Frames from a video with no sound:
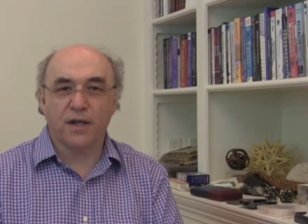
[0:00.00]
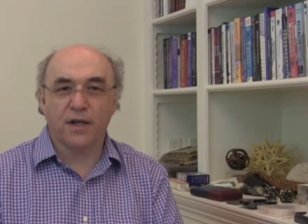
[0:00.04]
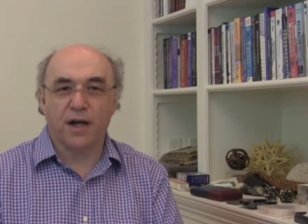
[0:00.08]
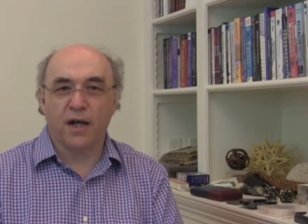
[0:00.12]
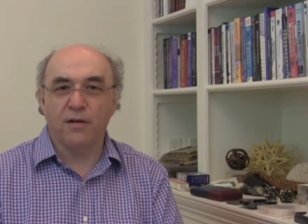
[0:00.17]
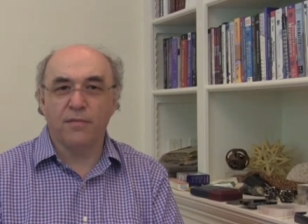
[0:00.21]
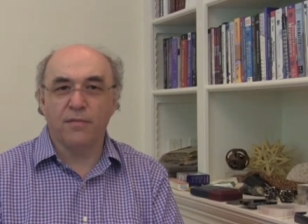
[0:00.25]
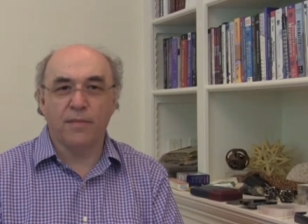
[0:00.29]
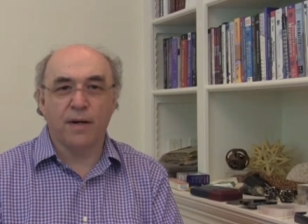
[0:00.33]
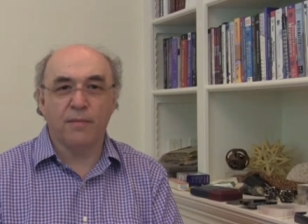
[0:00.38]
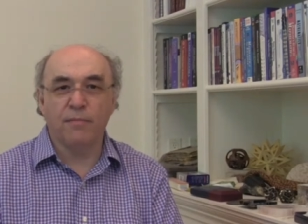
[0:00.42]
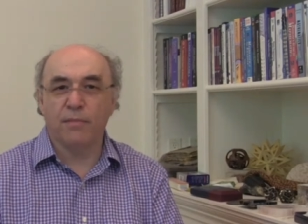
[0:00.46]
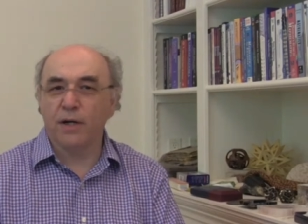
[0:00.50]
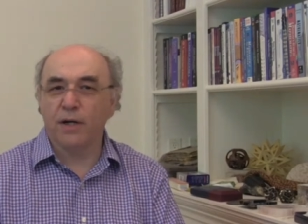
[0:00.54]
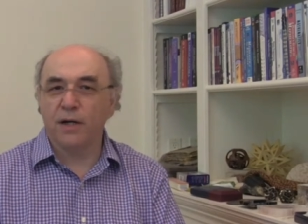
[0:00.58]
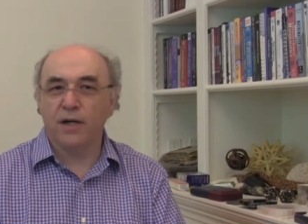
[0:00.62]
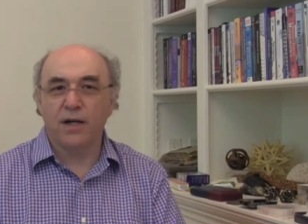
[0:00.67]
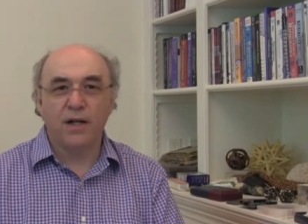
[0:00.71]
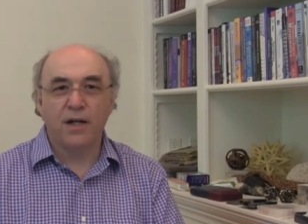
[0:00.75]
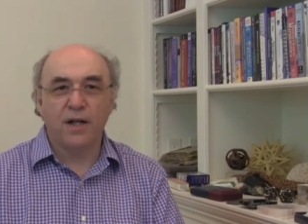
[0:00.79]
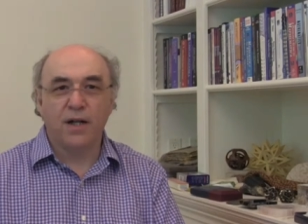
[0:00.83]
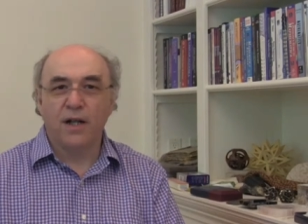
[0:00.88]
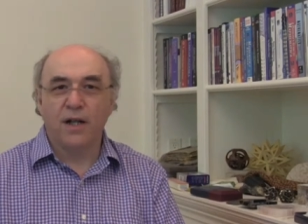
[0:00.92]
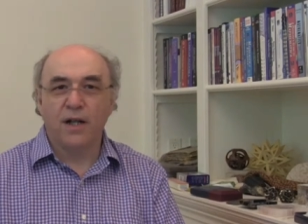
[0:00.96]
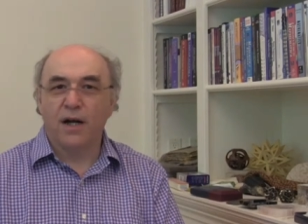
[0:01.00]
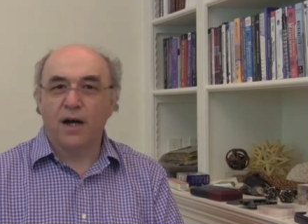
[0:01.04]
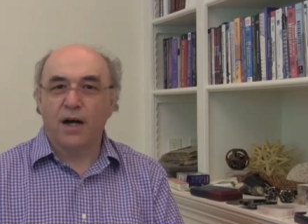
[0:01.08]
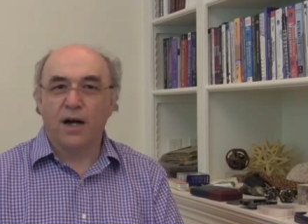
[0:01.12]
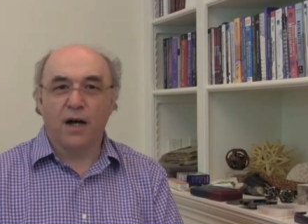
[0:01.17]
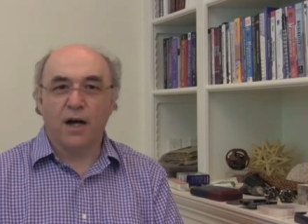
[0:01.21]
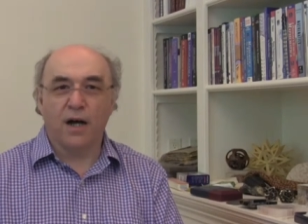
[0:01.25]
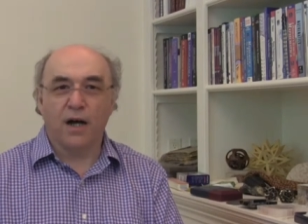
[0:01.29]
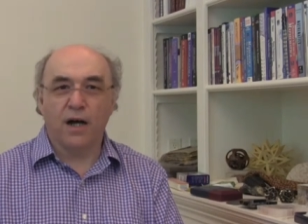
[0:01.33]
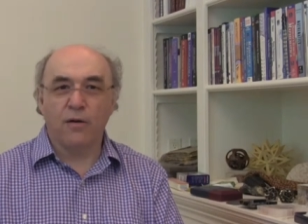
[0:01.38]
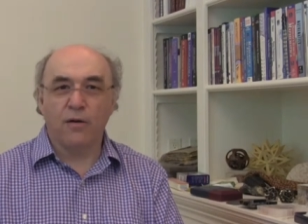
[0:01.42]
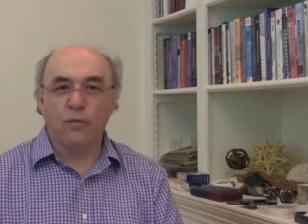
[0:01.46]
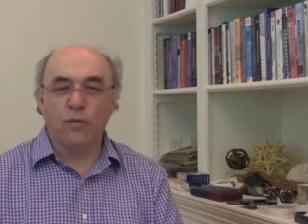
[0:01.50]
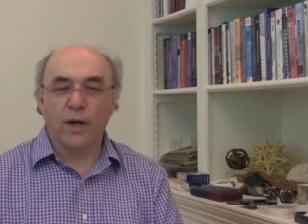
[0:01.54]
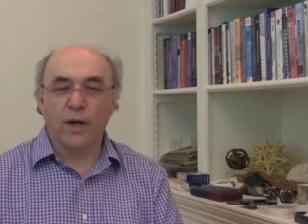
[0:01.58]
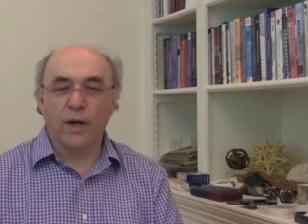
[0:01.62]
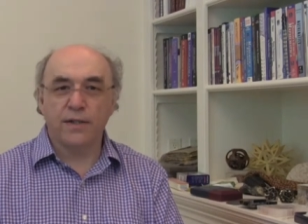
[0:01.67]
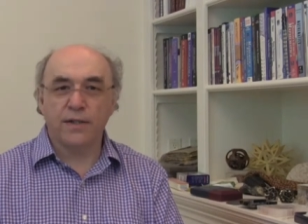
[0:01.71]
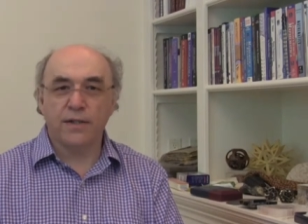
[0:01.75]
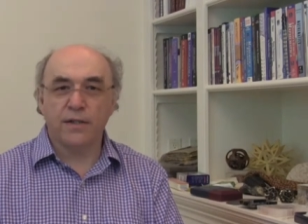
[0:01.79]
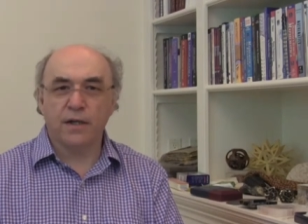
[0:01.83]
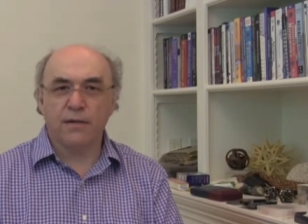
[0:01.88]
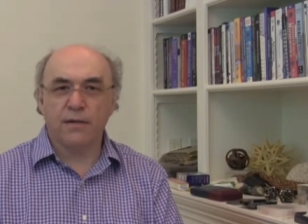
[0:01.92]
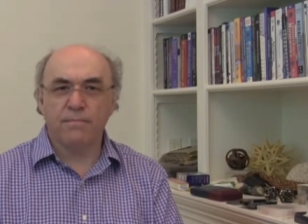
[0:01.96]
I remember
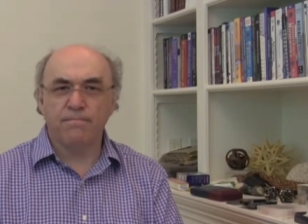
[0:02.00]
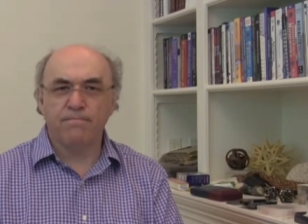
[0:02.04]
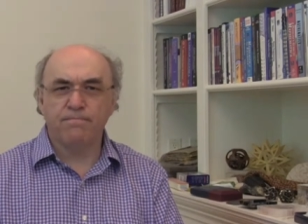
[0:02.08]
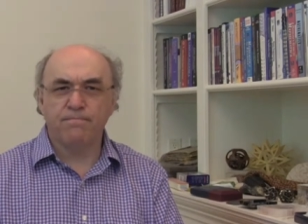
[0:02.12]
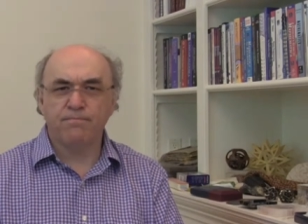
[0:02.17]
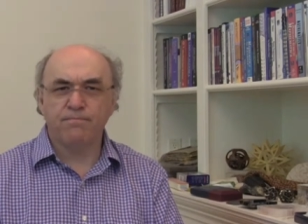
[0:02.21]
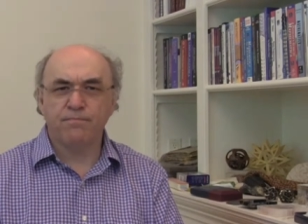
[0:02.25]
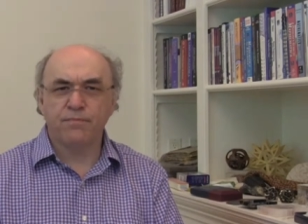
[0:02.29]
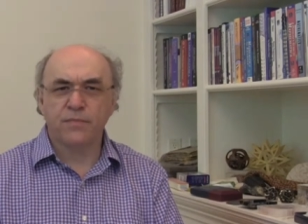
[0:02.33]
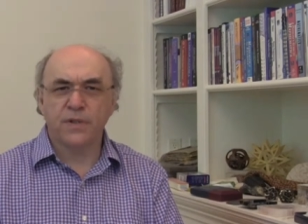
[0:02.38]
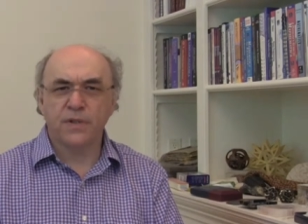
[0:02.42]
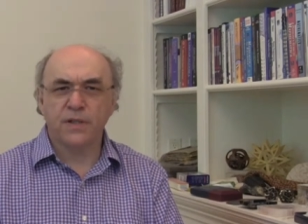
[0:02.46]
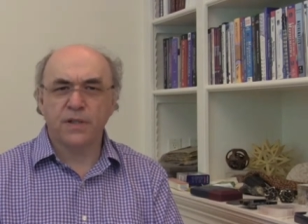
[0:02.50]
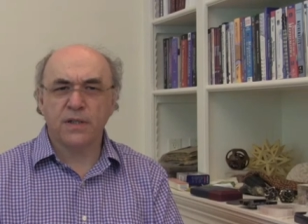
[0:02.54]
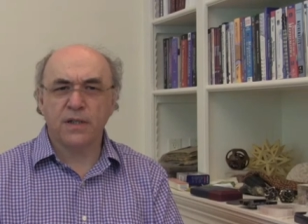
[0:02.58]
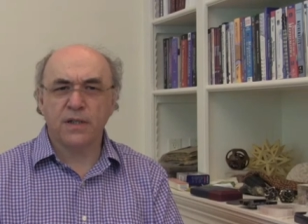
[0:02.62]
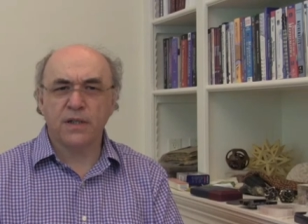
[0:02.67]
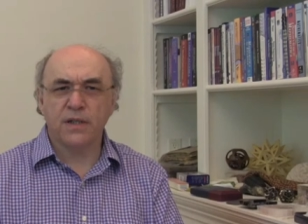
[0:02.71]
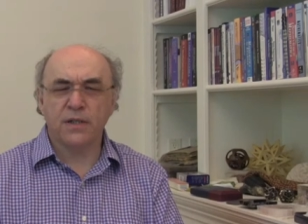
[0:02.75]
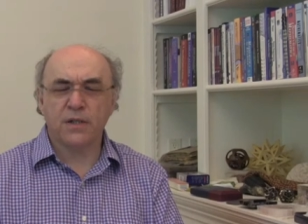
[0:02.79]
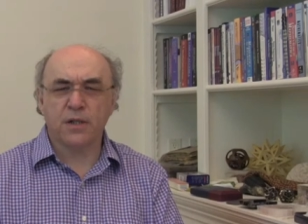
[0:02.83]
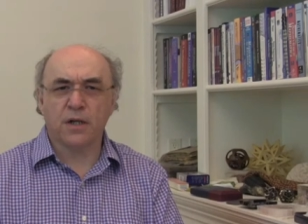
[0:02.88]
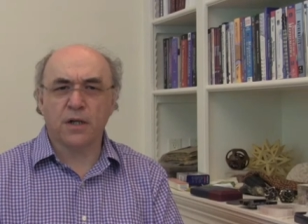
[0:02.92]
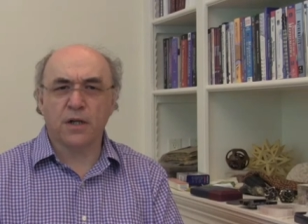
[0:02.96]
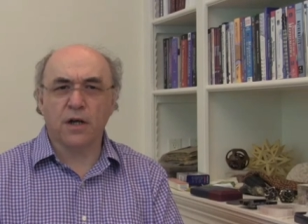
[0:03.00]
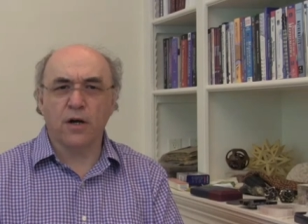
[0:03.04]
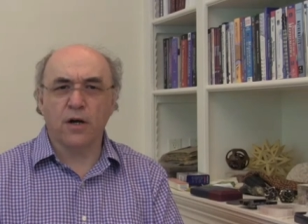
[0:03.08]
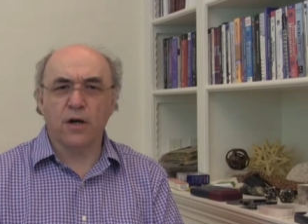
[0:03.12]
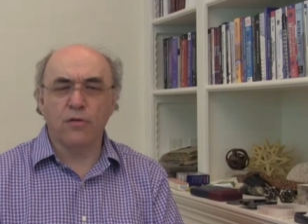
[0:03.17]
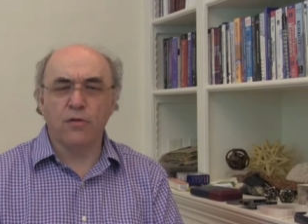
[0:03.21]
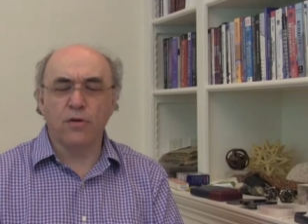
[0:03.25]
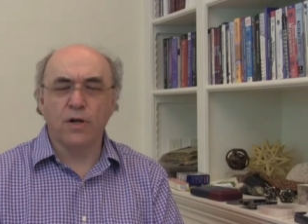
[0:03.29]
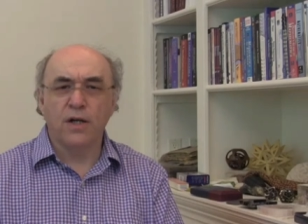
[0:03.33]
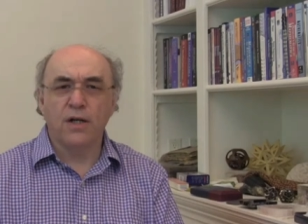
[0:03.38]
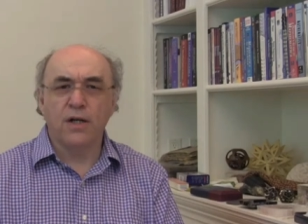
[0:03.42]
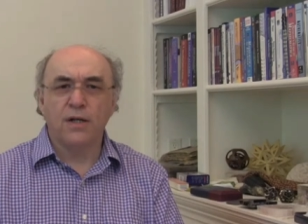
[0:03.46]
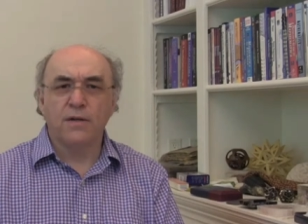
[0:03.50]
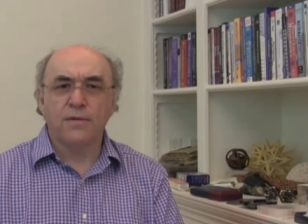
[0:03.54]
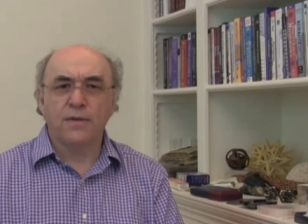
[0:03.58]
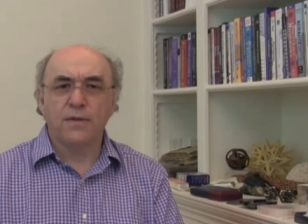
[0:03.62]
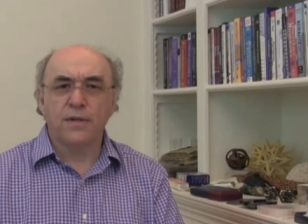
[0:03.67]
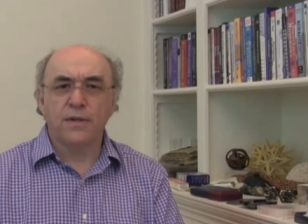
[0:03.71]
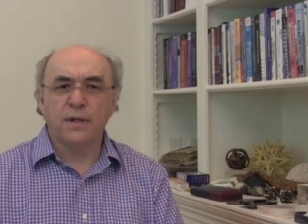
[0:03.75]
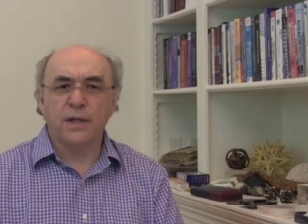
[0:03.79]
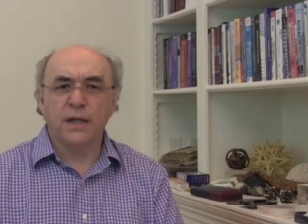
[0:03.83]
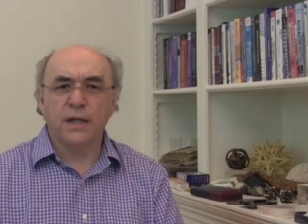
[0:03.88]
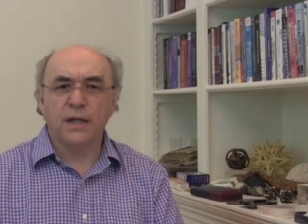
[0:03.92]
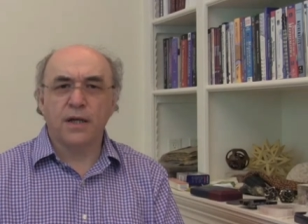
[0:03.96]
when years ago,
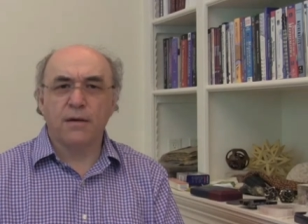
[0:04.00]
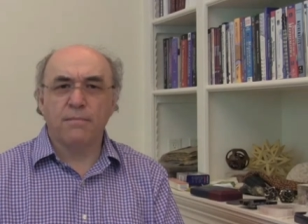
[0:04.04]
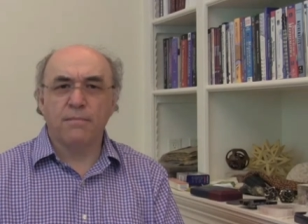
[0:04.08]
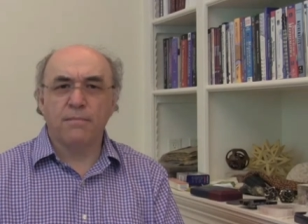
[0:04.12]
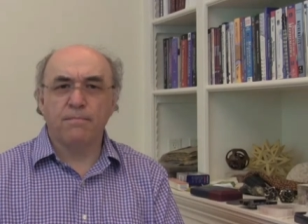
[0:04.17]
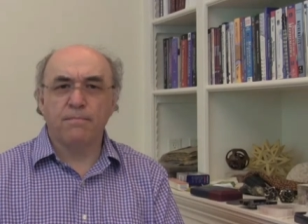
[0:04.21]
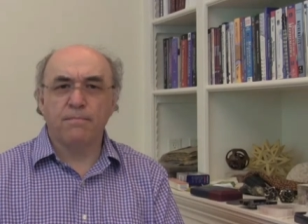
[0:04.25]
these